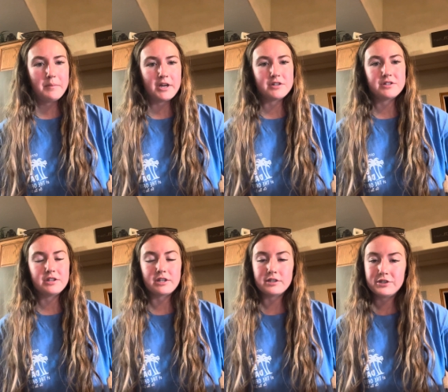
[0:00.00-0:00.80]
beers to
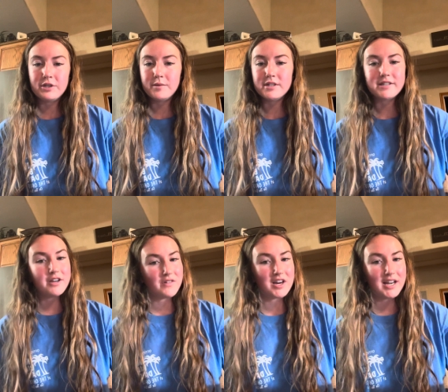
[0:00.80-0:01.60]
the consumers
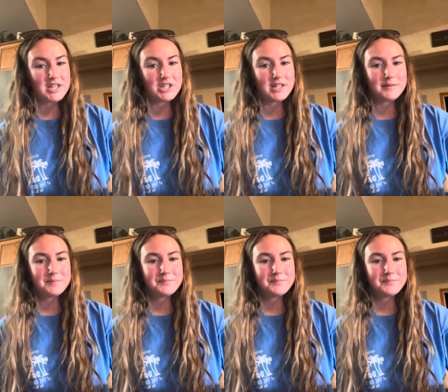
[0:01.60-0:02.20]
of our nation.